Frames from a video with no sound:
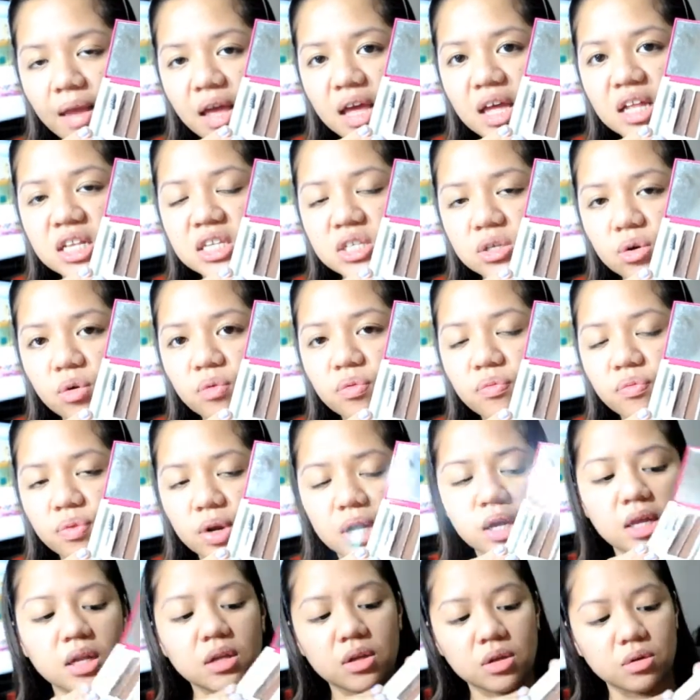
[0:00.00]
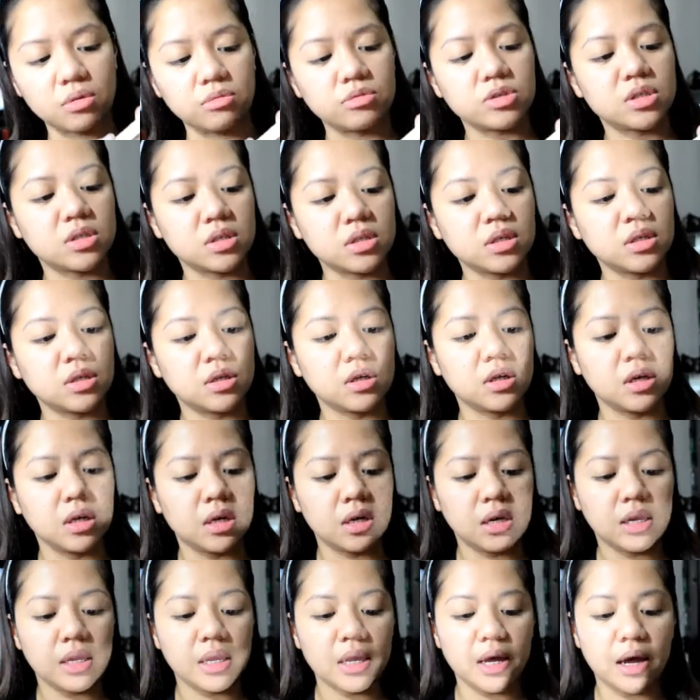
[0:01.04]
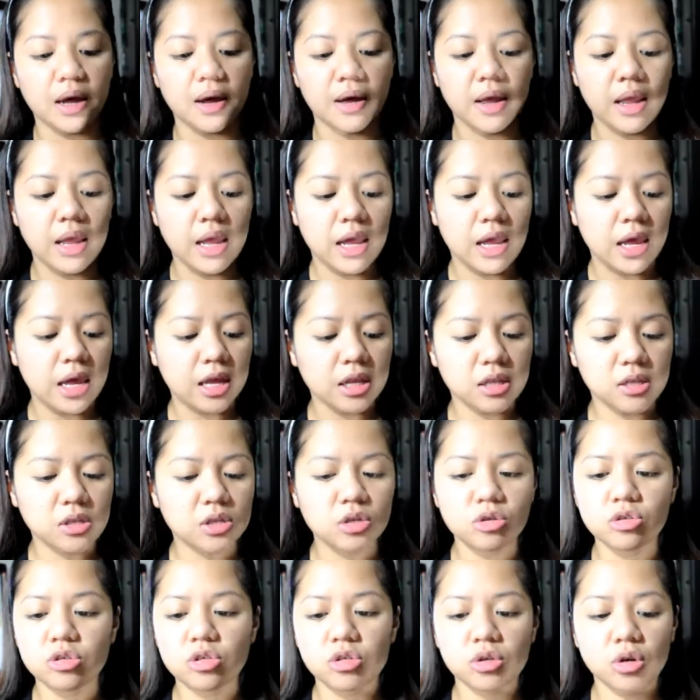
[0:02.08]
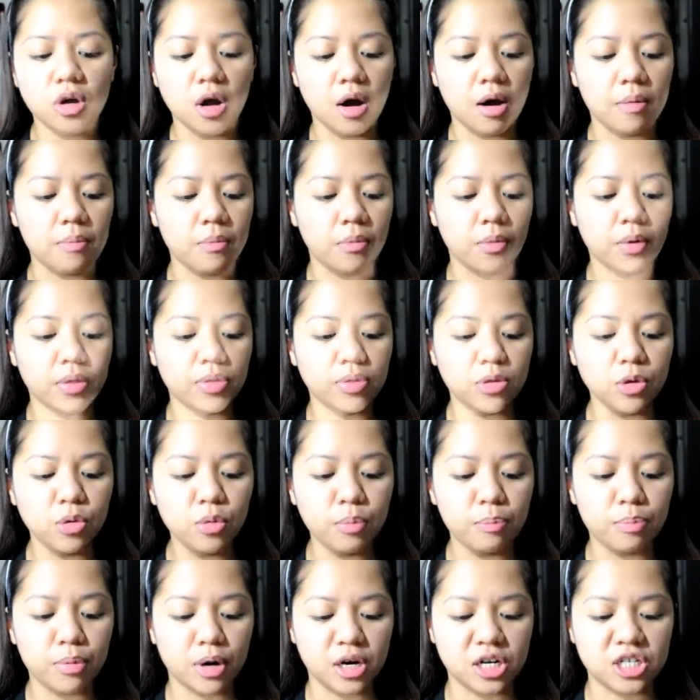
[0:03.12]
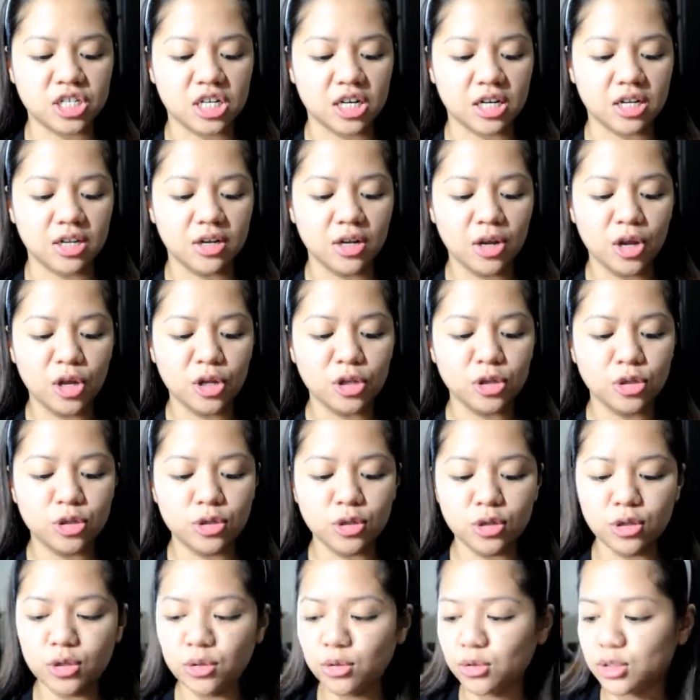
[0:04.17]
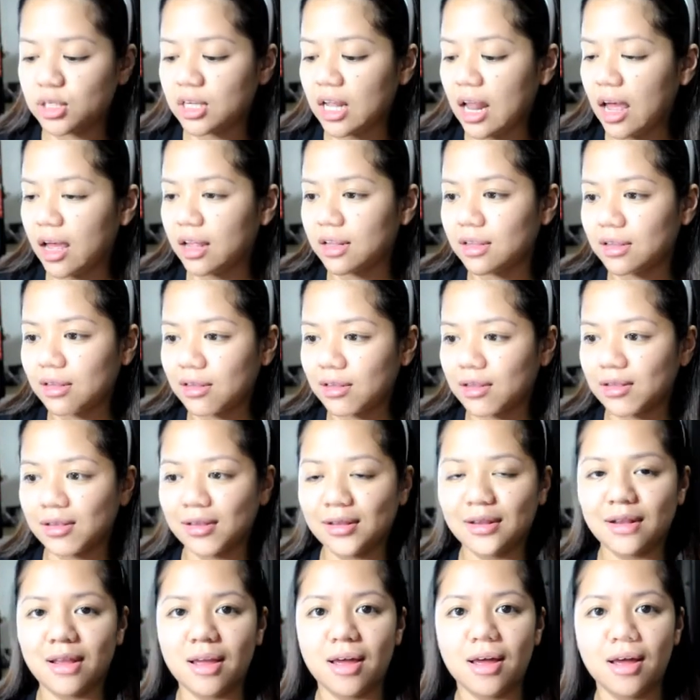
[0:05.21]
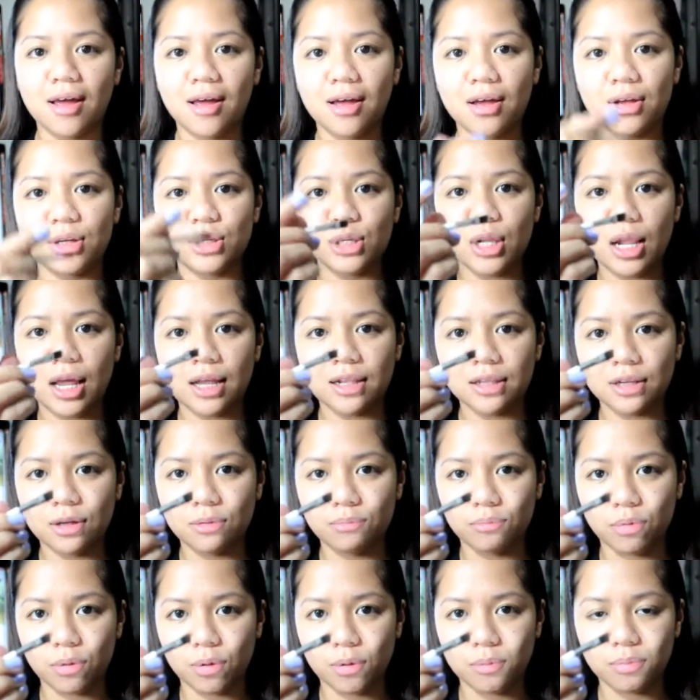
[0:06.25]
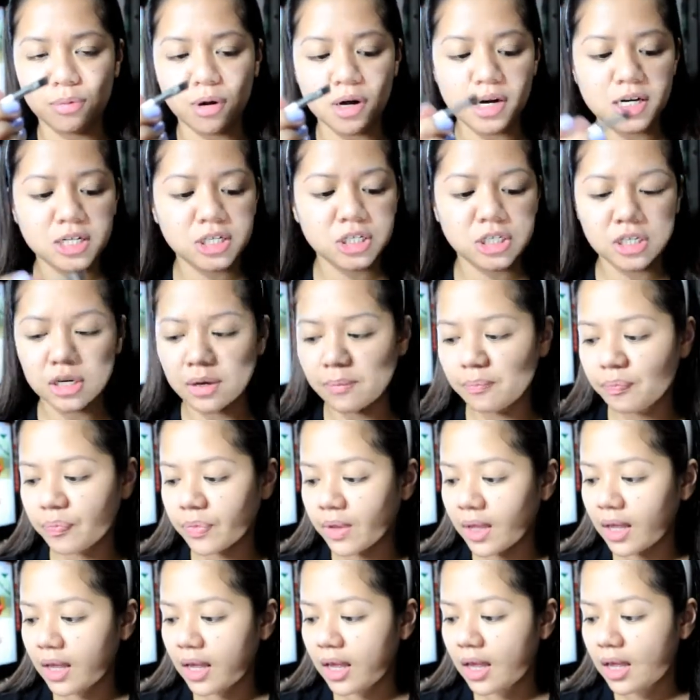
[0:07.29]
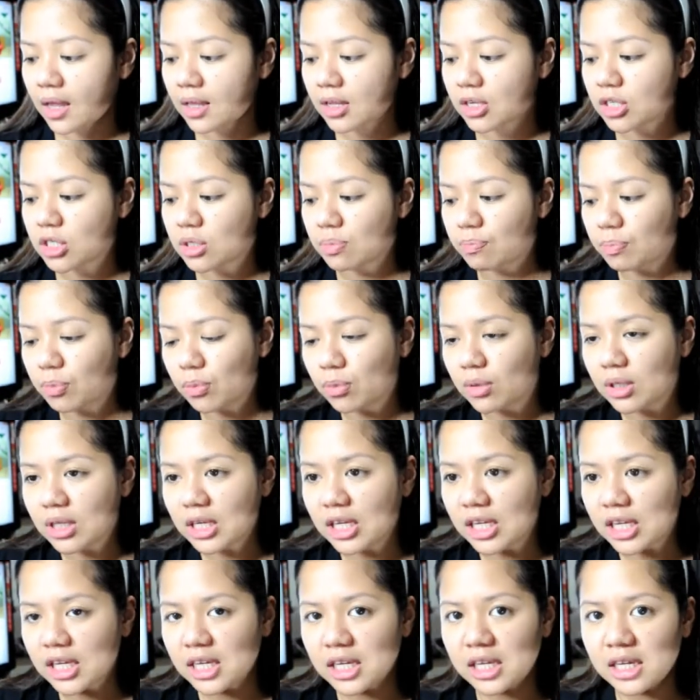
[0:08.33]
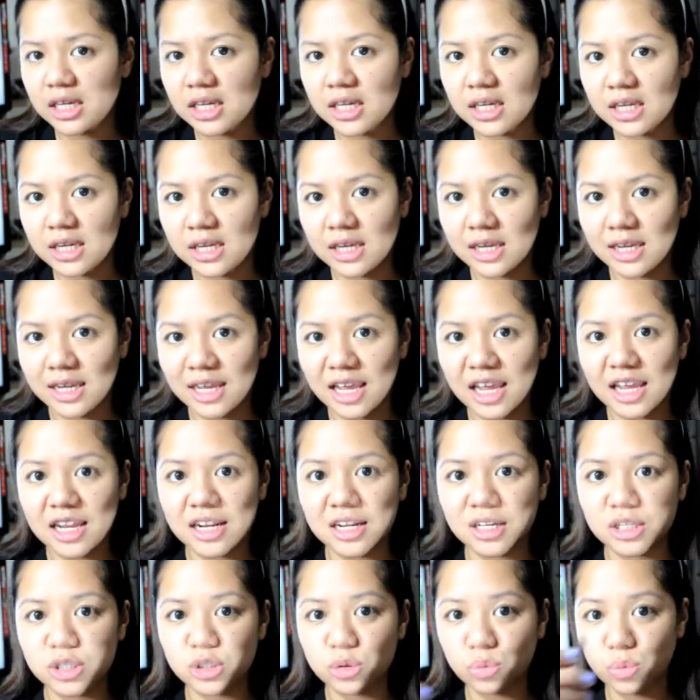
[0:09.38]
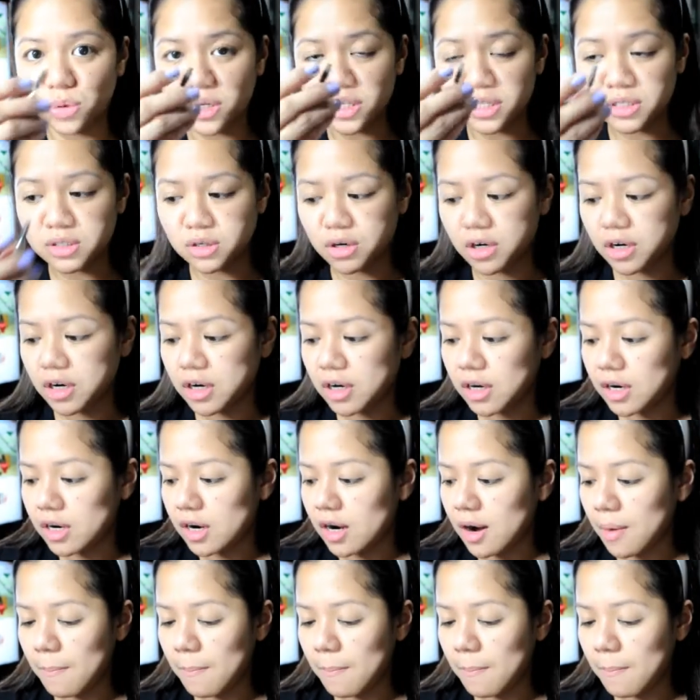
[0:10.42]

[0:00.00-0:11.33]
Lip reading: It's so freaking used. Yeah. It used to come with two brushes, two slanted brow brush, and a spoolie, and a tweezer,